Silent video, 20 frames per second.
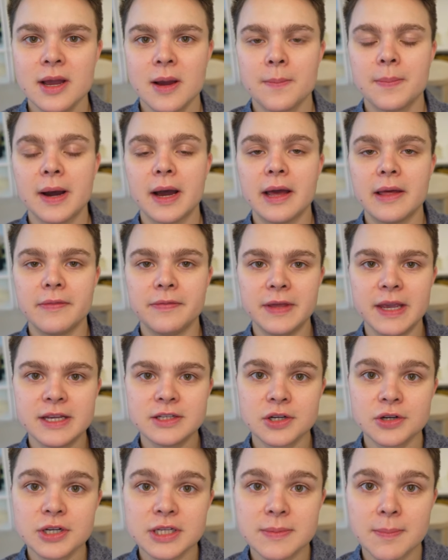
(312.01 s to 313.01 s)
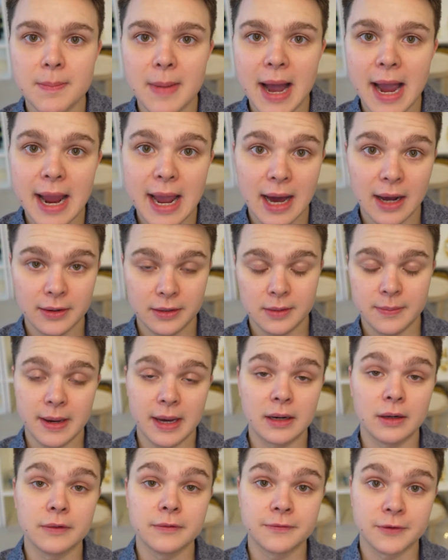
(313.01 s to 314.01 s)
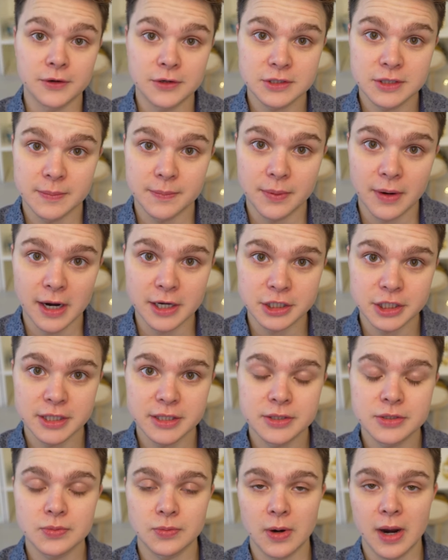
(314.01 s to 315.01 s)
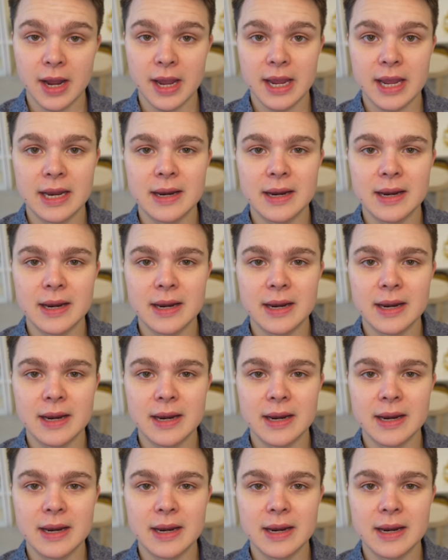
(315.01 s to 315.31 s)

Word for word: but these are just my out of the bottle first impressions, right?